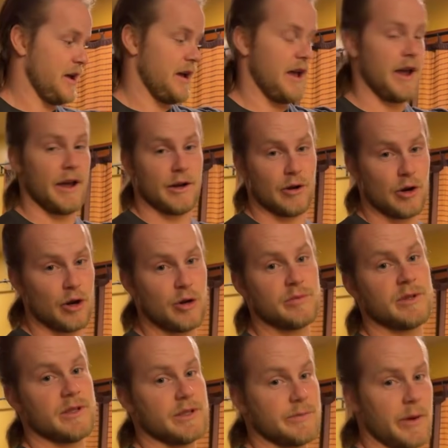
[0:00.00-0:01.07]
And herbs
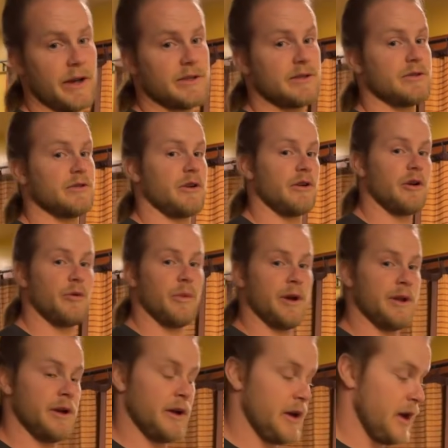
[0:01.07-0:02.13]
and spices are a good way
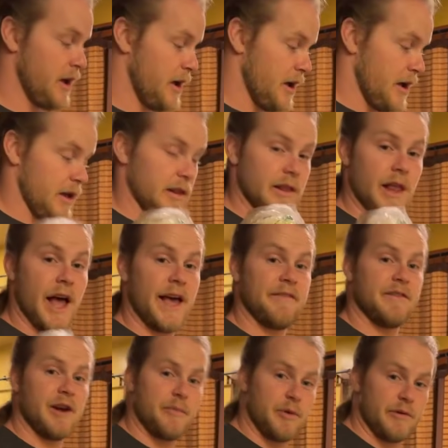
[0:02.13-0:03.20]
to
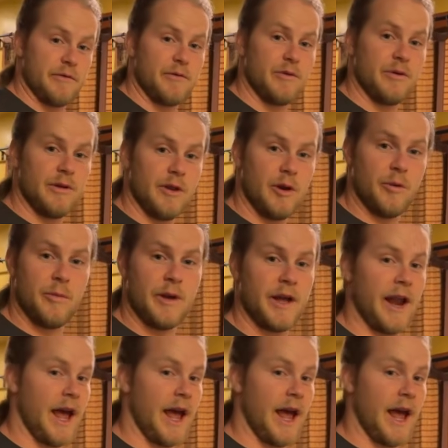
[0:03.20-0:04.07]
liven up your food a little bit.